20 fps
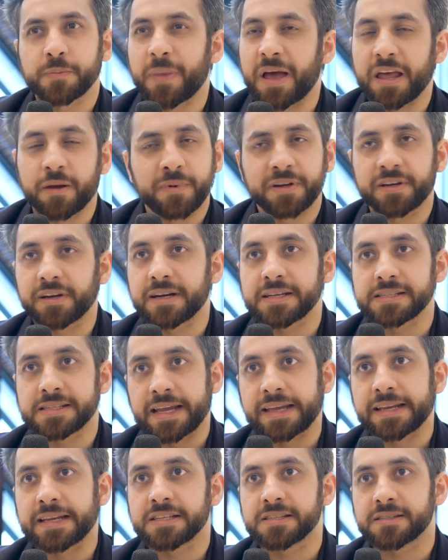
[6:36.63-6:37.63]
parametric
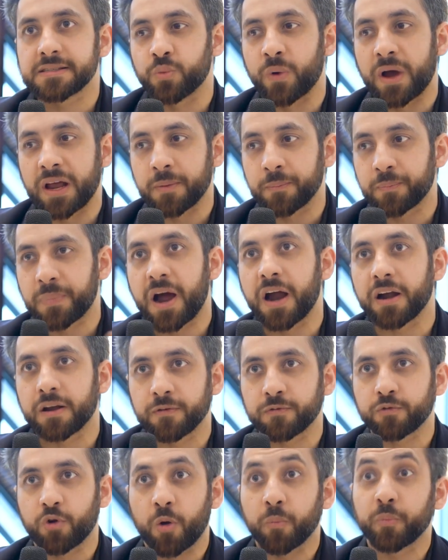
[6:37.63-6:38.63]
design is one part
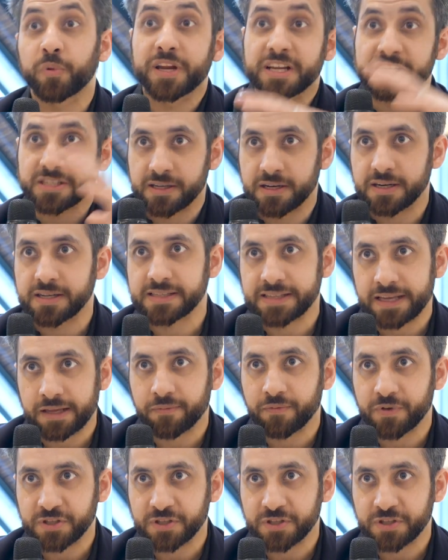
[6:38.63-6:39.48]
of computational design,